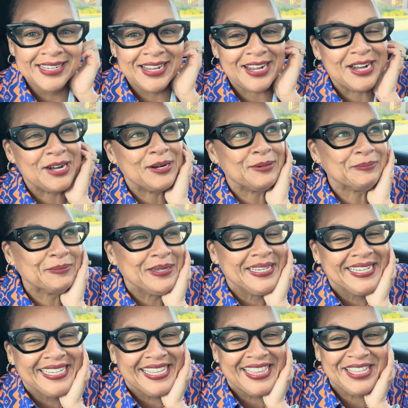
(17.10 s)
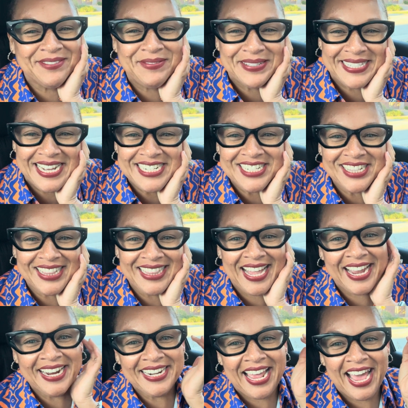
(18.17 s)
The potential
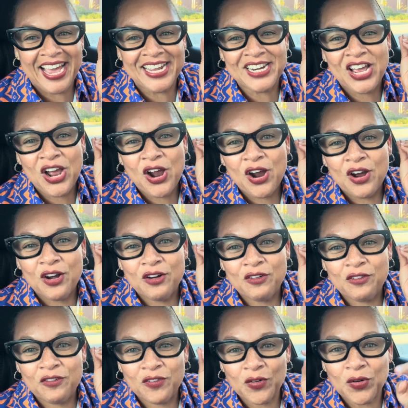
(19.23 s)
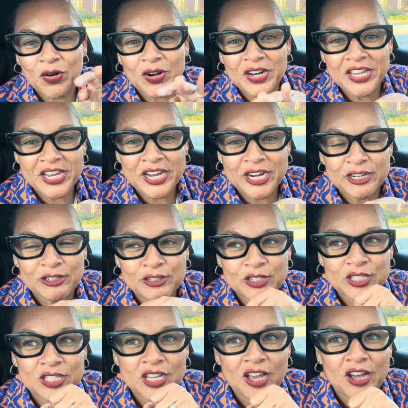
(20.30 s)
client had 4
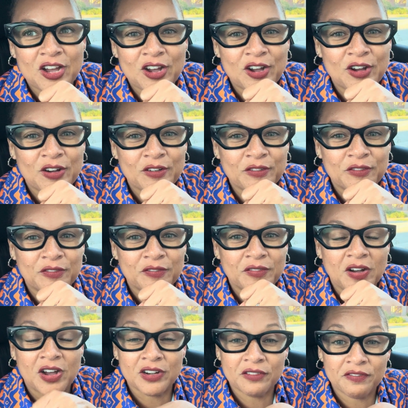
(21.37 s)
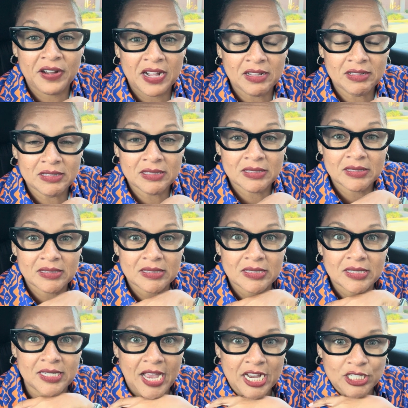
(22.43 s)
years of unfiled
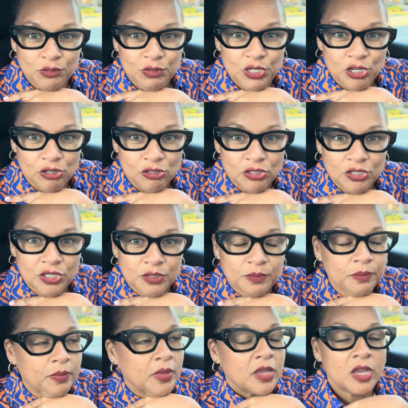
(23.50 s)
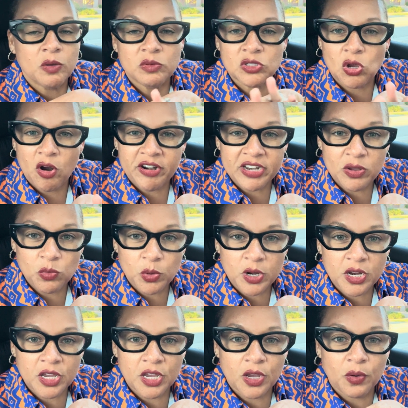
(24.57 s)
tax returns. He was already
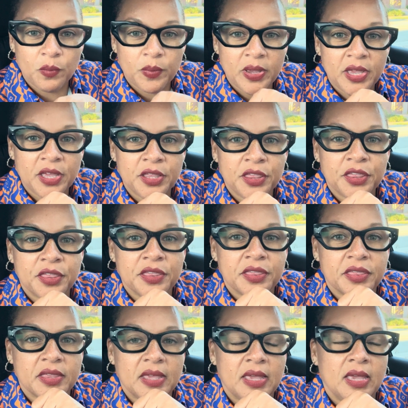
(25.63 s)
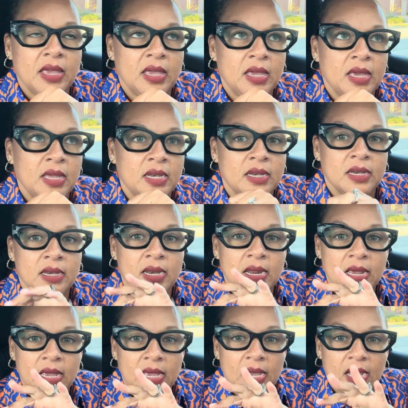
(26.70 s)
working with an
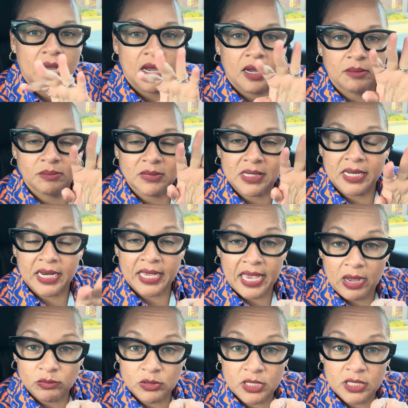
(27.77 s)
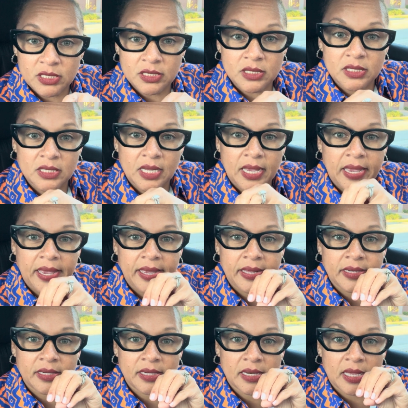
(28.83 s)
accountant
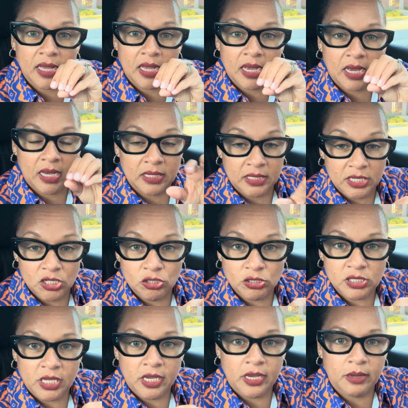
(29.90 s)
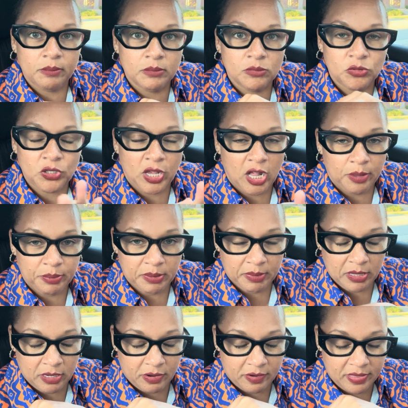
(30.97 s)
and a legal team to help him
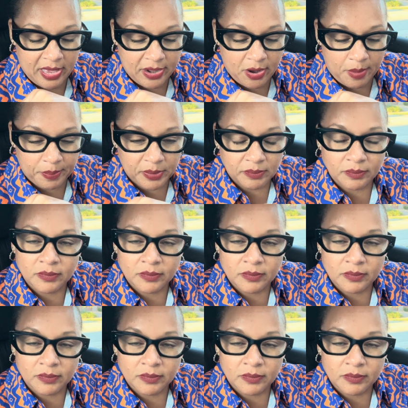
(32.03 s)
clear that up.